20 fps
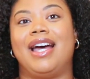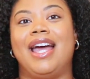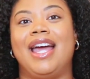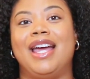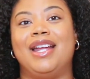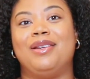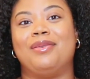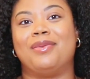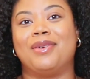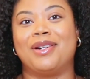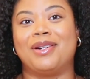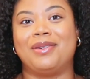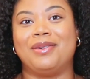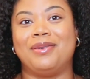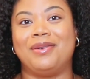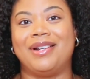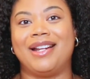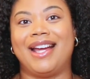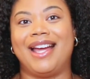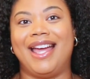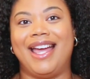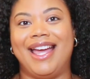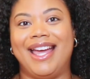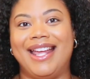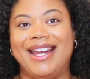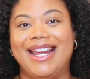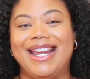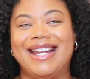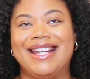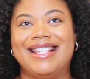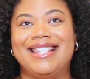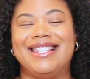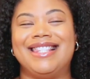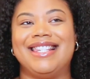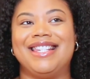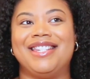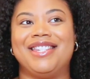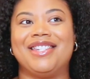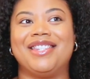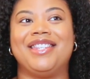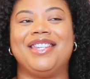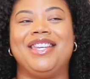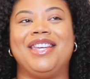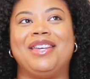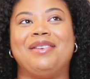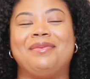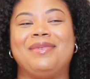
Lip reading: I had to work with what I had, and essentially